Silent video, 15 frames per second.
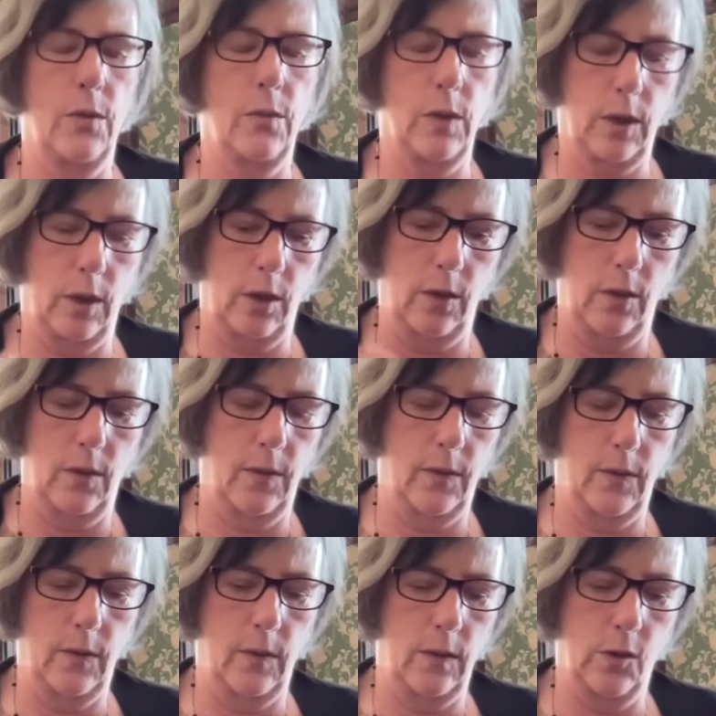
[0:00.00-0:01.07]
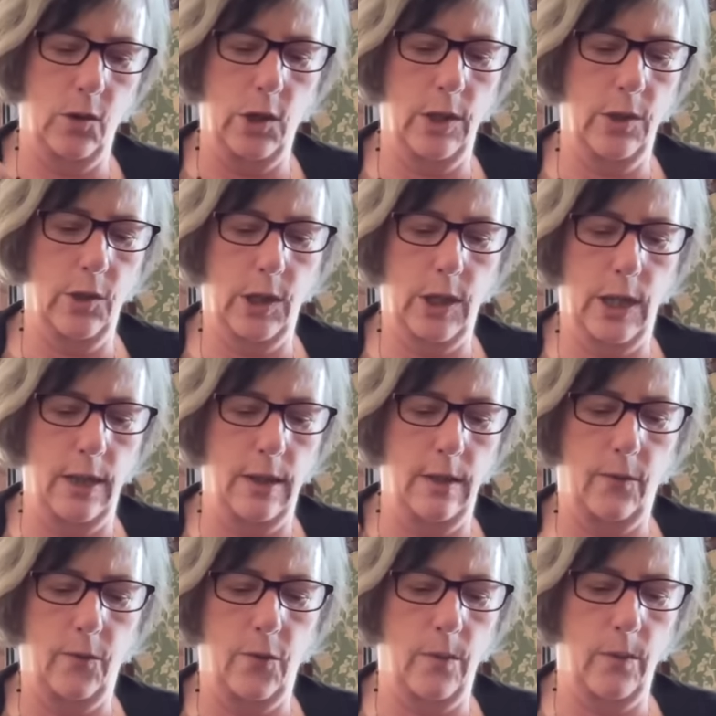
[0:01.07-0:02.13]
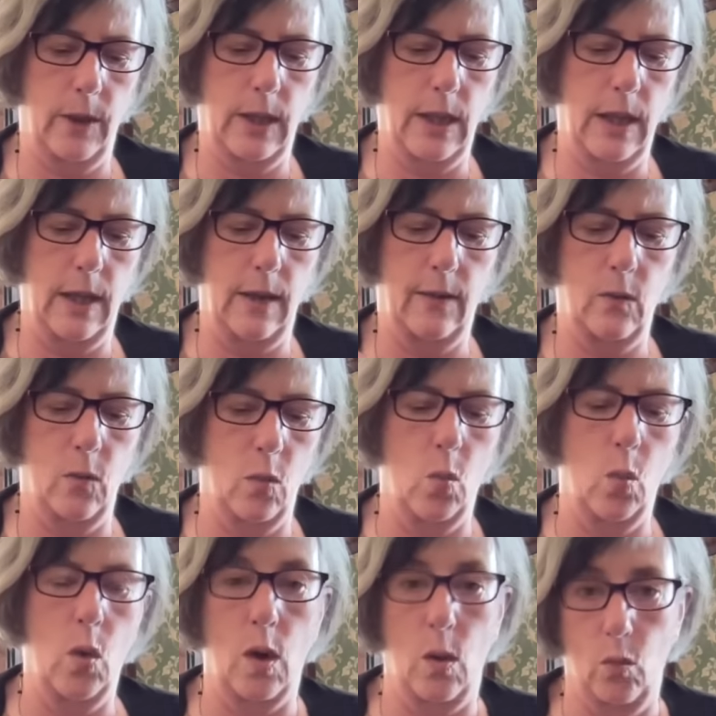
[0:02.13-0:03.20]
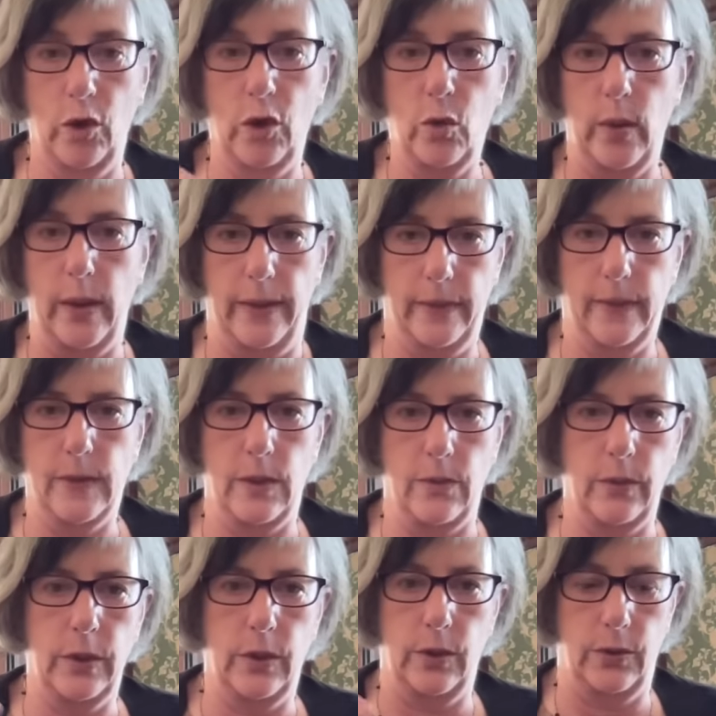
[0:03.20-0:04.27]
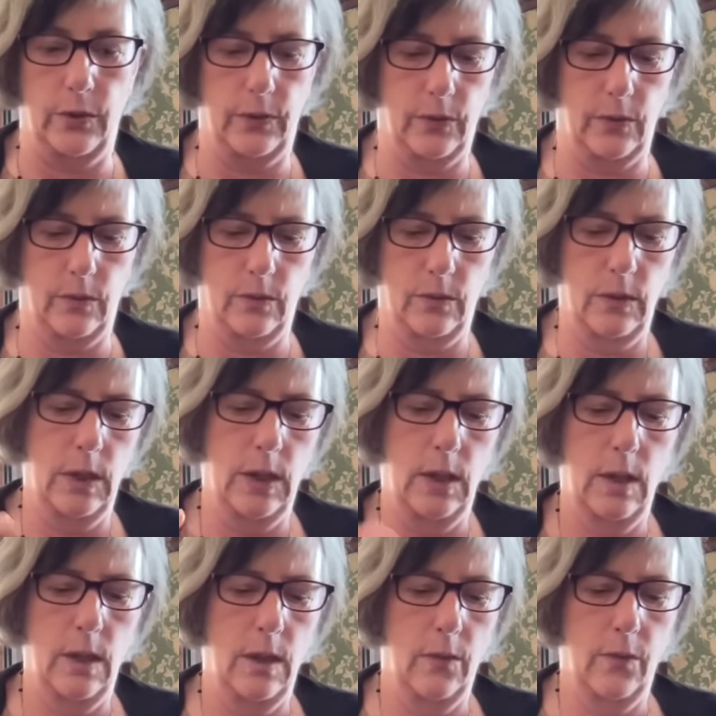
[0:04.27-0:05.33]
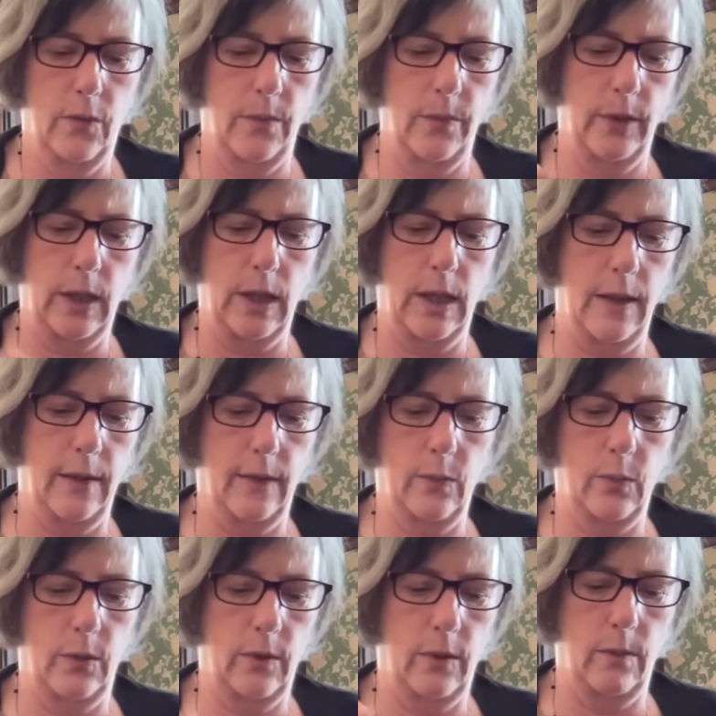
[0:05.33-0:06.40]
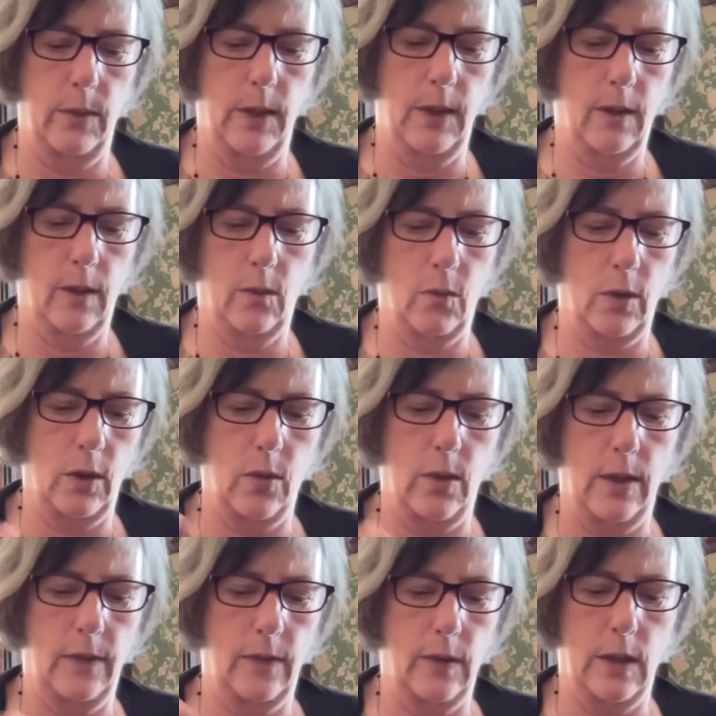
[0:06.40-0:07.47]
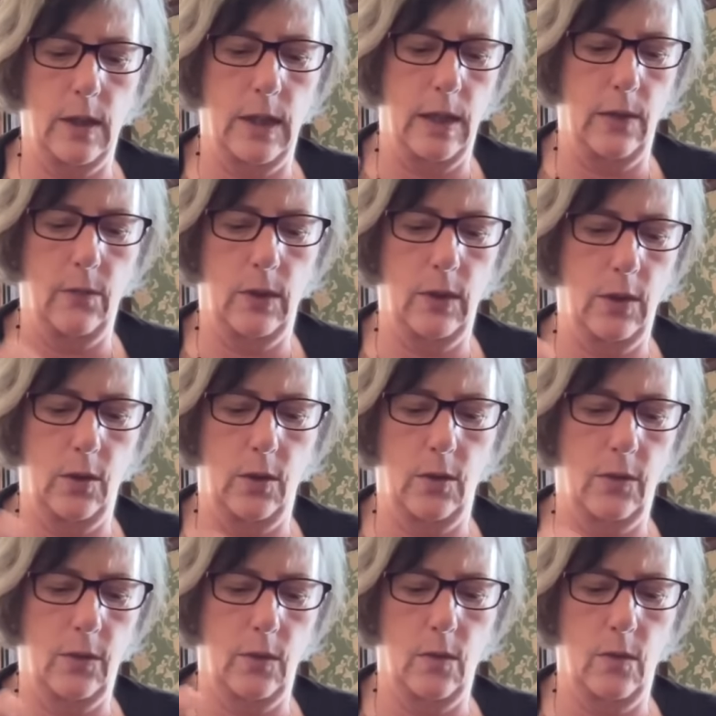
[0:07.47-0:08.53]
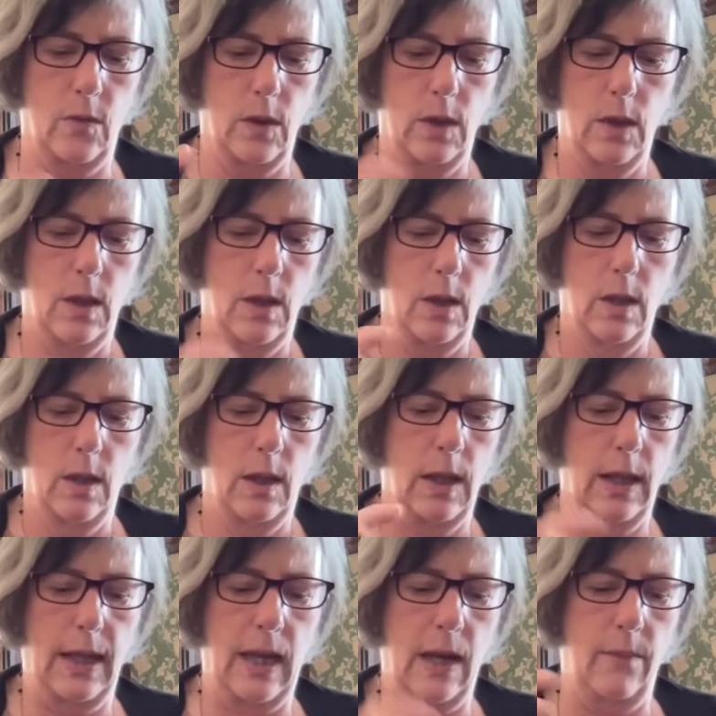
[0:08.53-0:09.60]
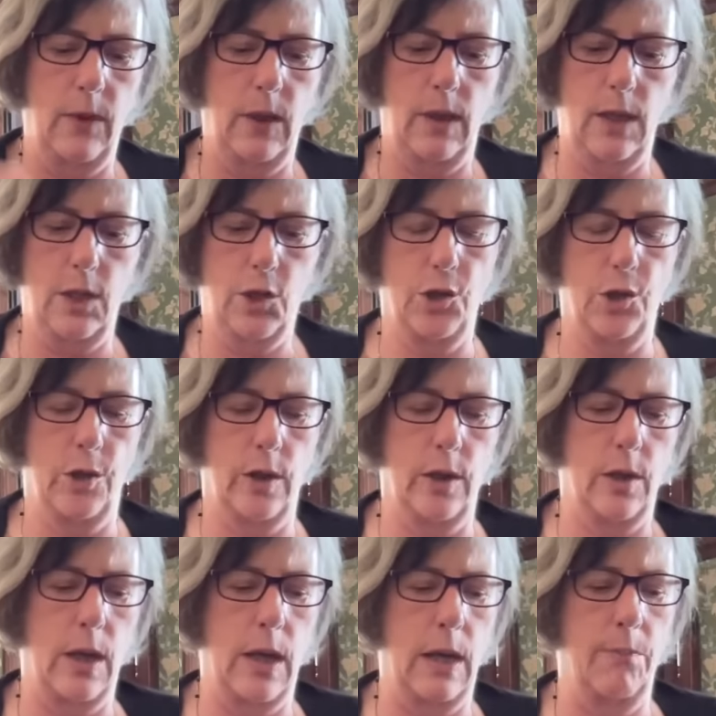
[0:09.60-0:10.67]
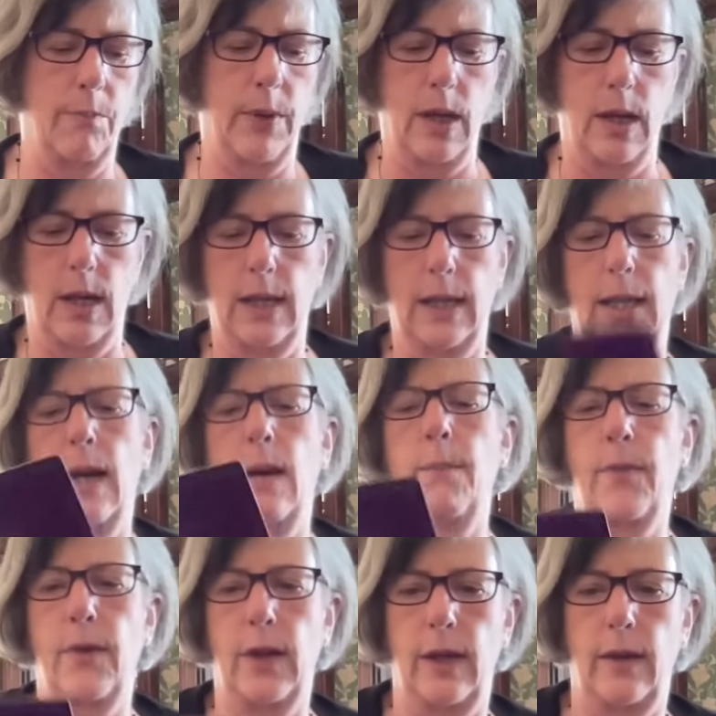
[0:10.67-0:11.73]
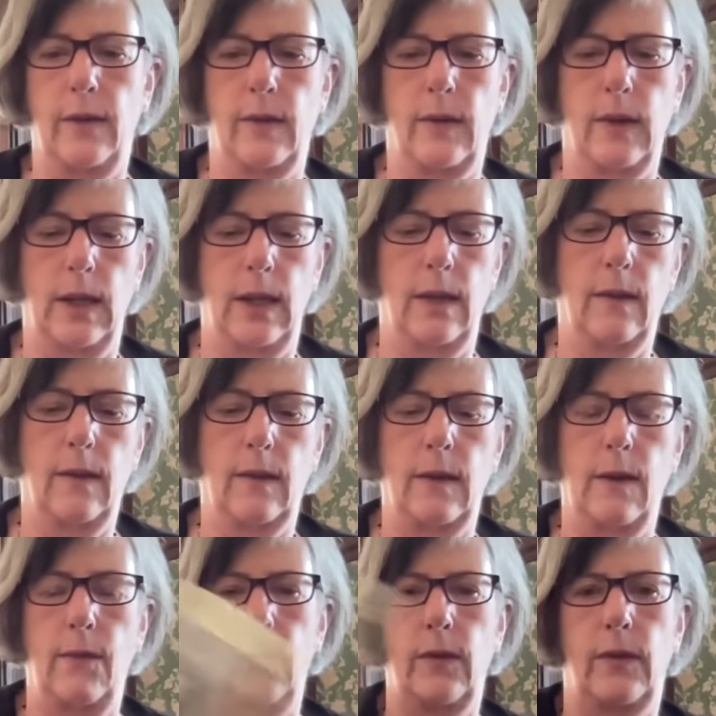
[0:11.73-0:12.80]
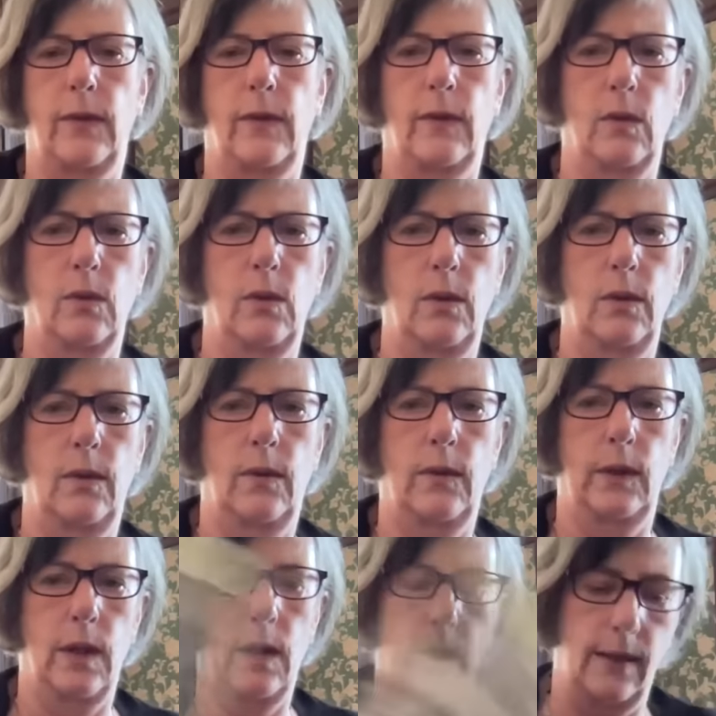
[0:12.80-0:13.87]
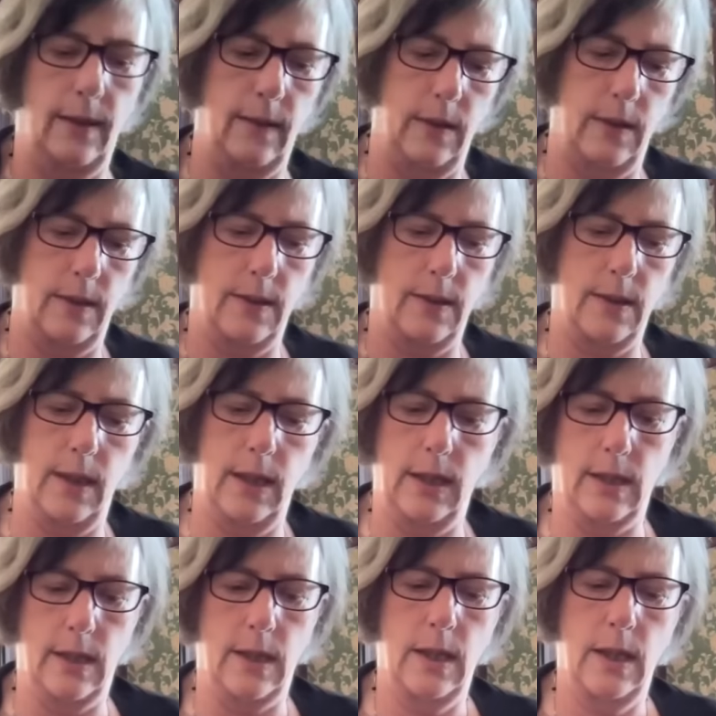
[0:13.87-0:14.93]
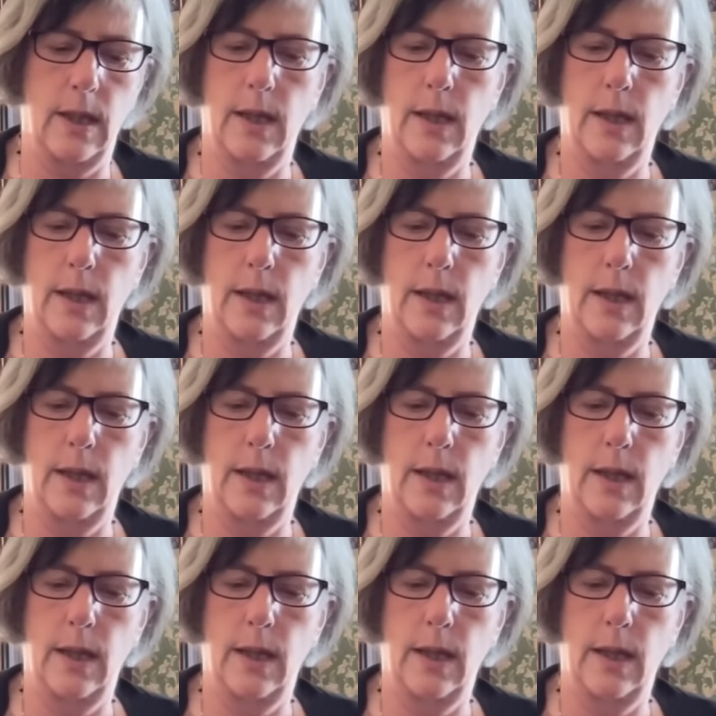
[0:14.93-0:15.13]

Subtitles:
to recuse Judge Cannon from the case, or what, request a recusal from the case? Will Smith request a recusal? Like ammunition and piling up these things. Seven of Swords, lies and deceit.